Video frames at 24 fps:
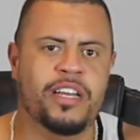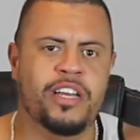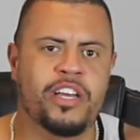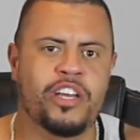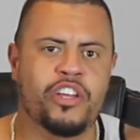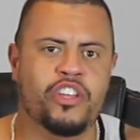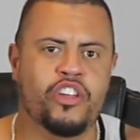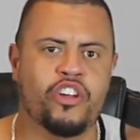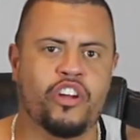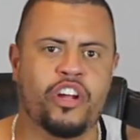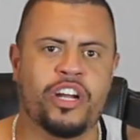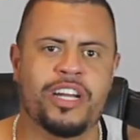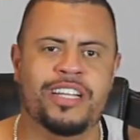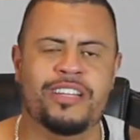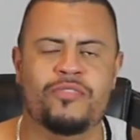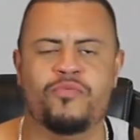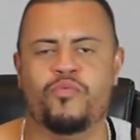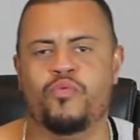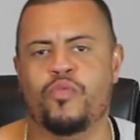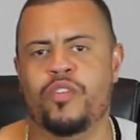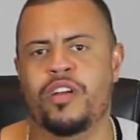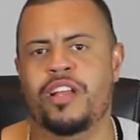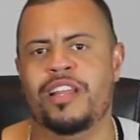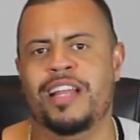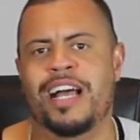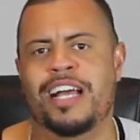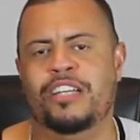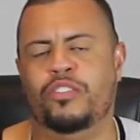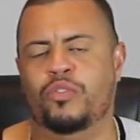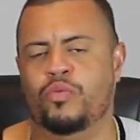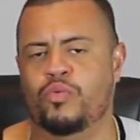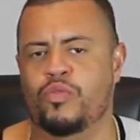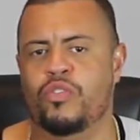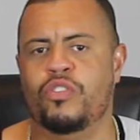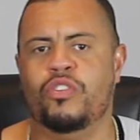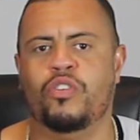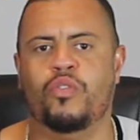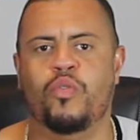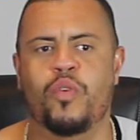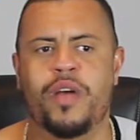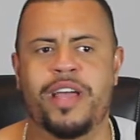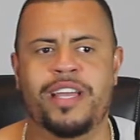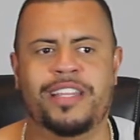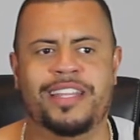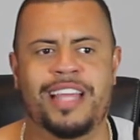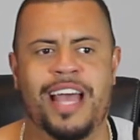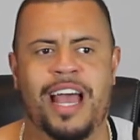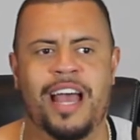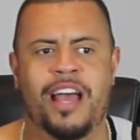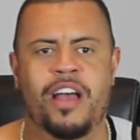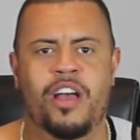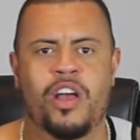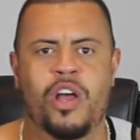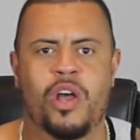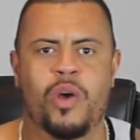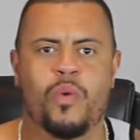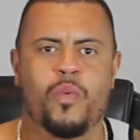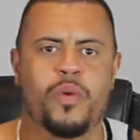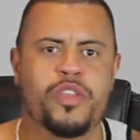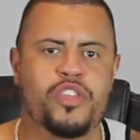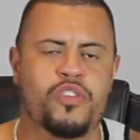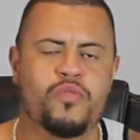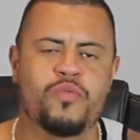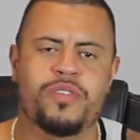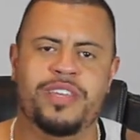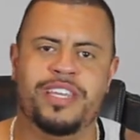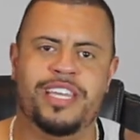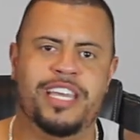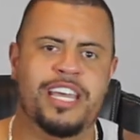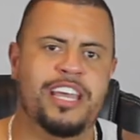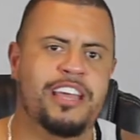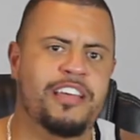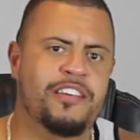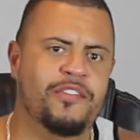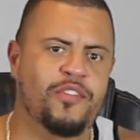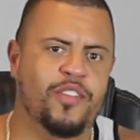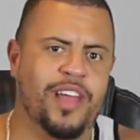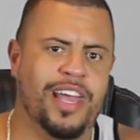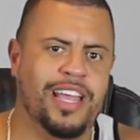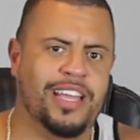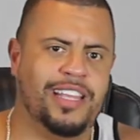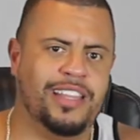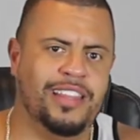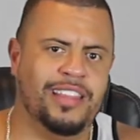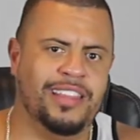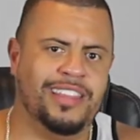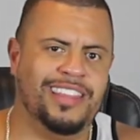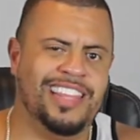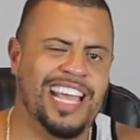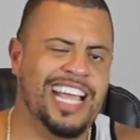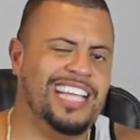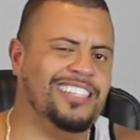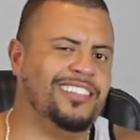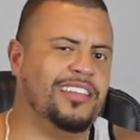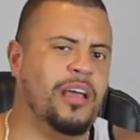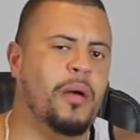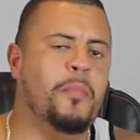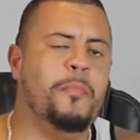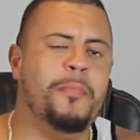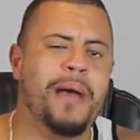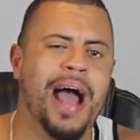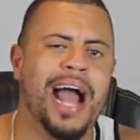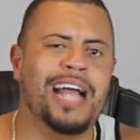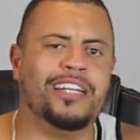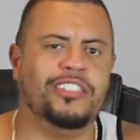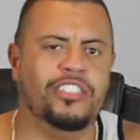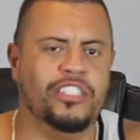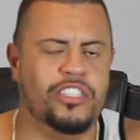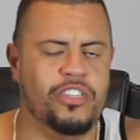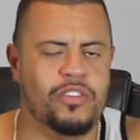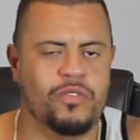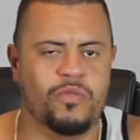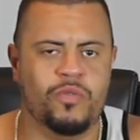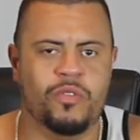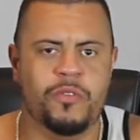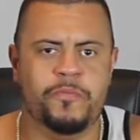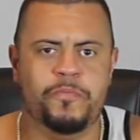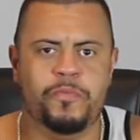you're going to realize real quick that when you give, like, things come back to you,